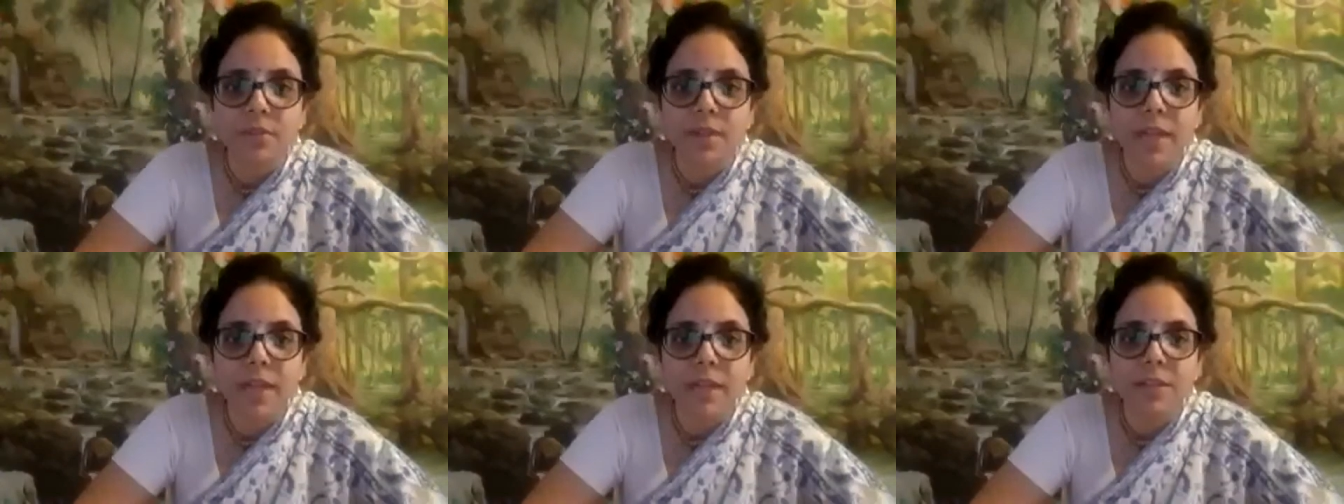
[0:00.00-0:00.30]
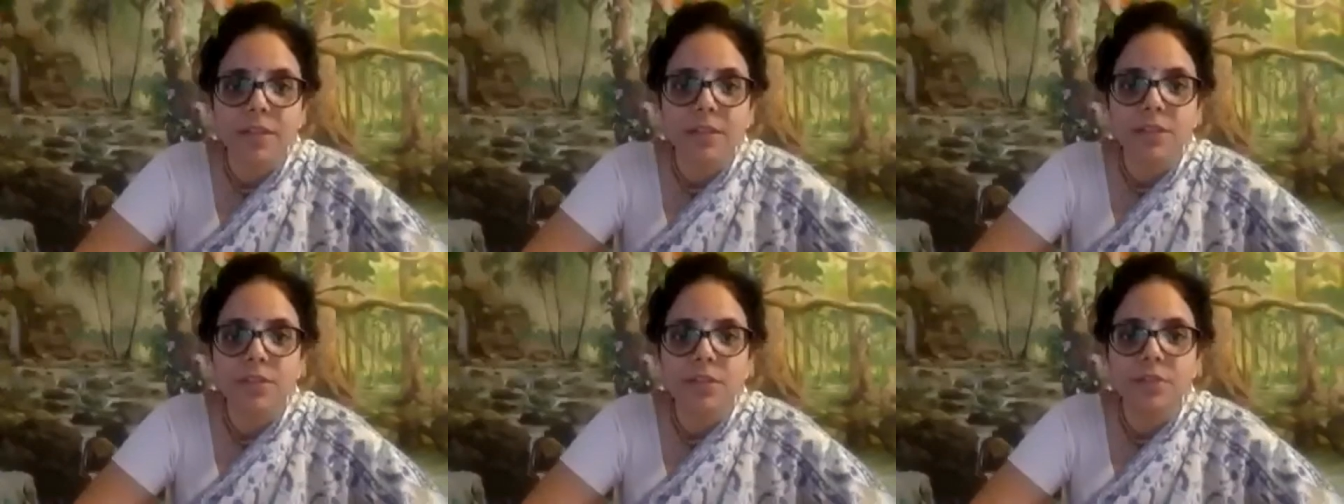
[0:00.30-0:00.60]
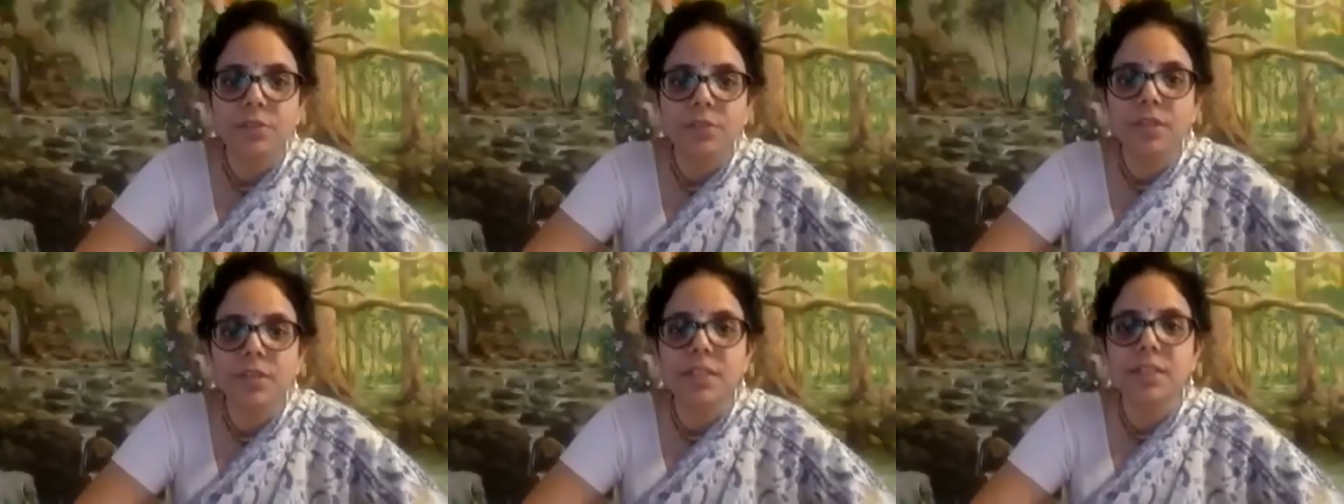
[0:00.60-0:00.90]

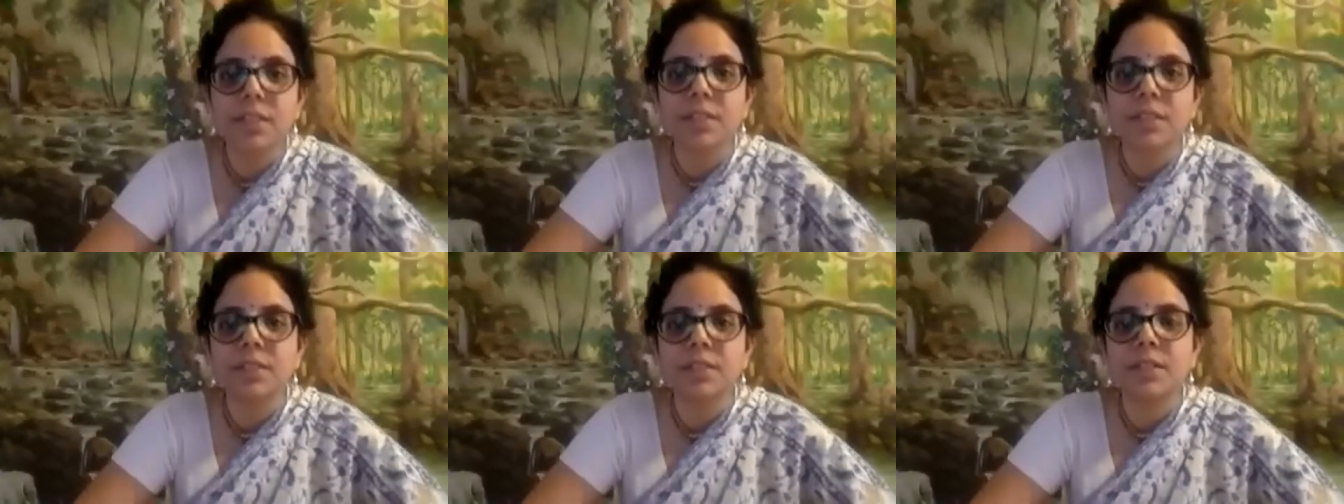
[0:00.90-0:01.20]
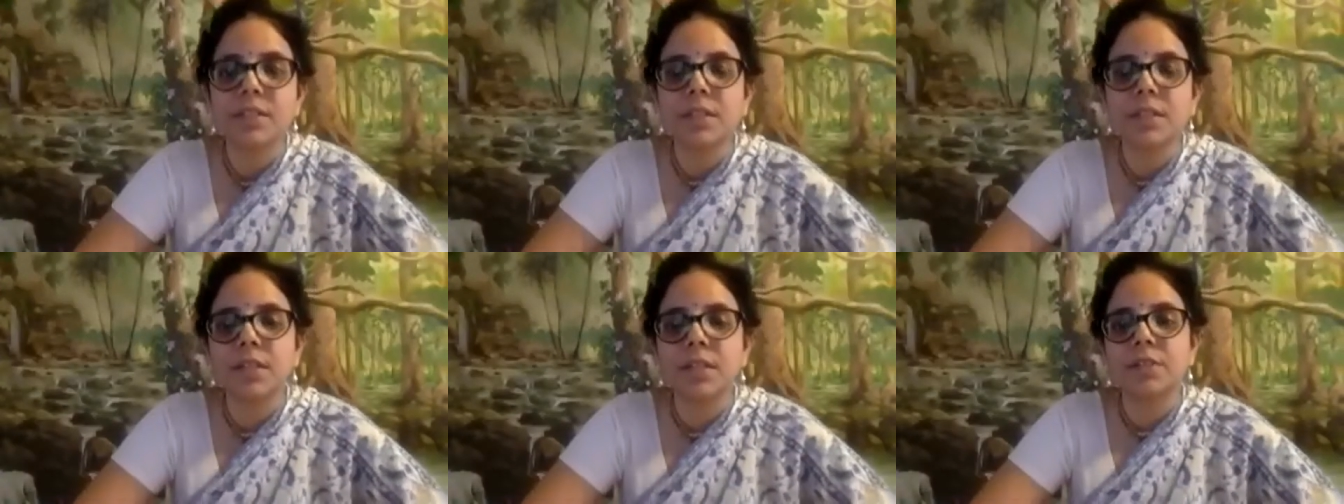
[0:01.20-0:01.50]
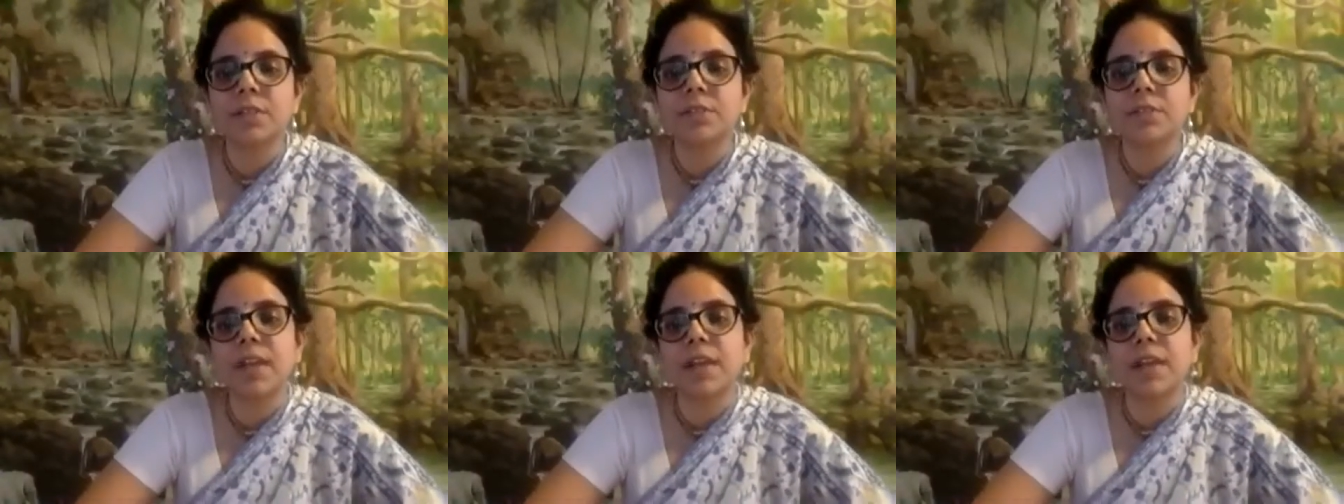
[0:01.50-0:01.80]
Gratitude is
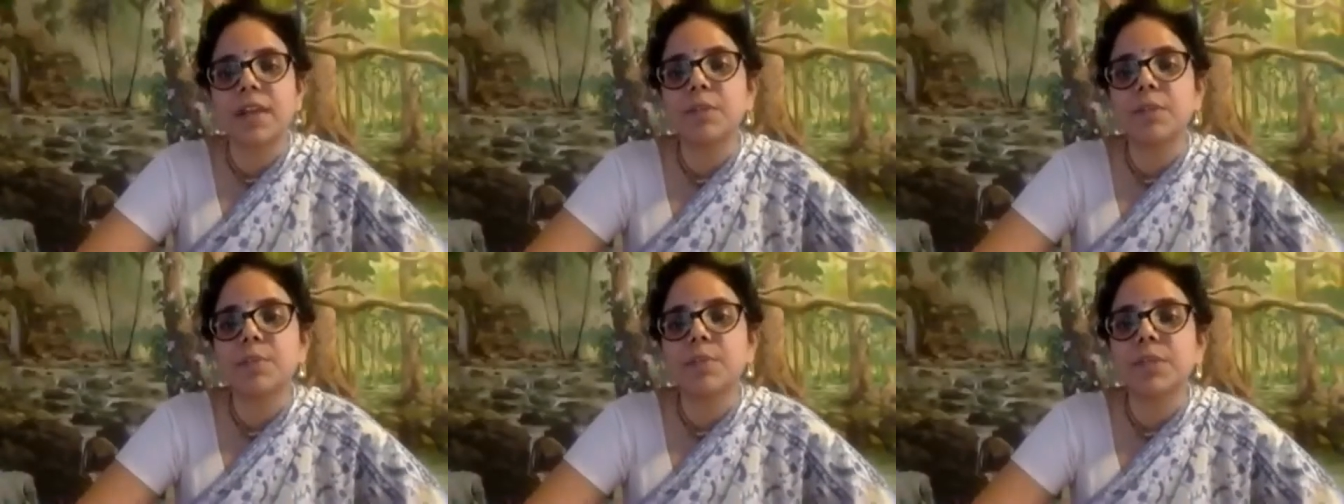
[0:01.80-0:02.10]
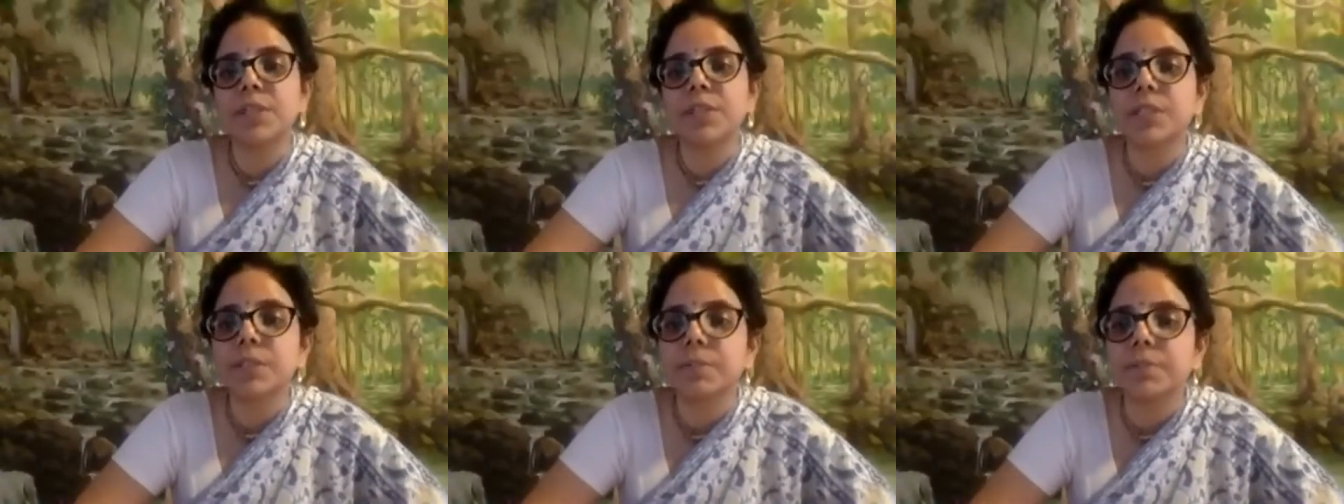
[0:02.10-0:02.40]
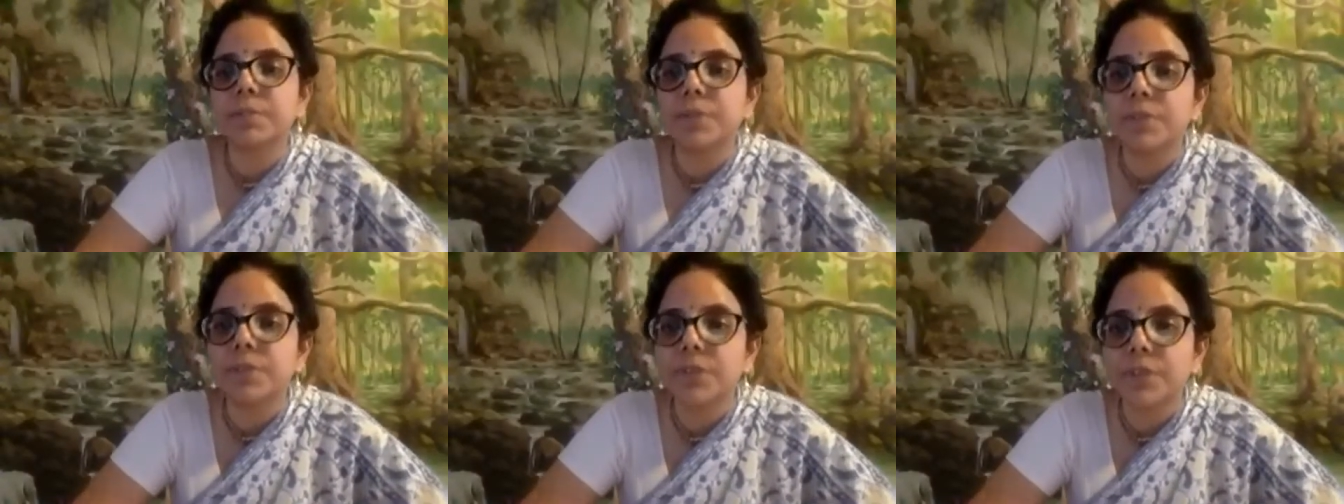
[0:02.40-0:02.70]
the driving
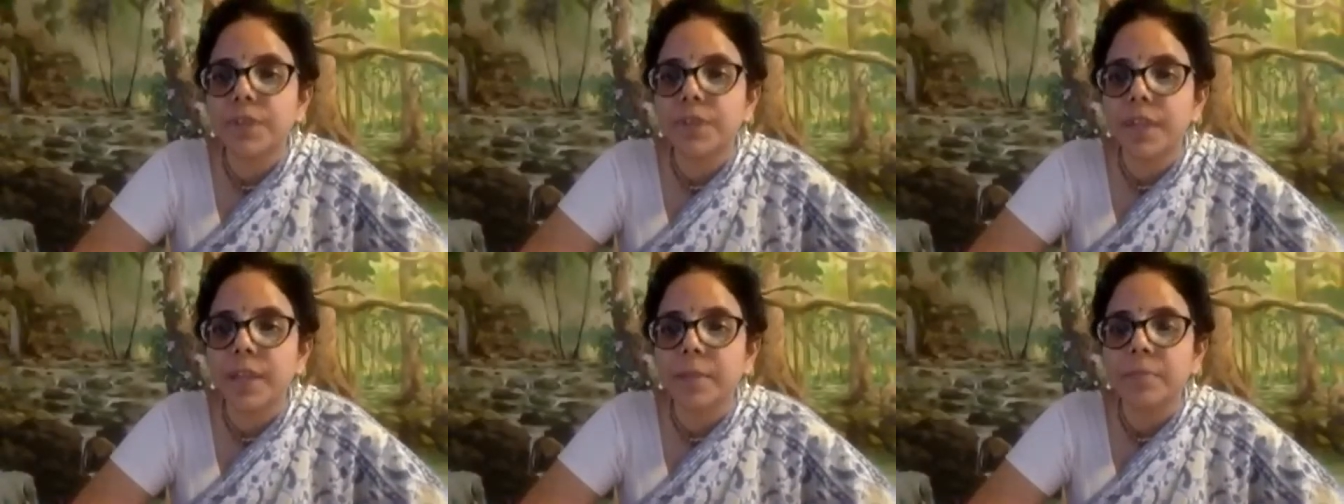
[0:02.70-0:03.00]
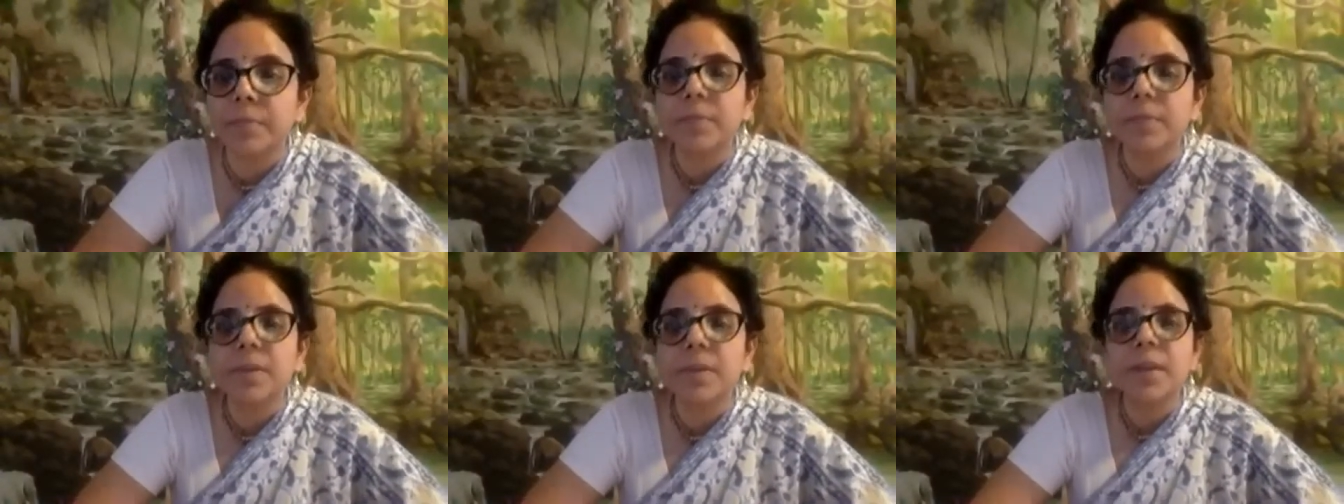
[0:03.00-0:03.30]
principle for them.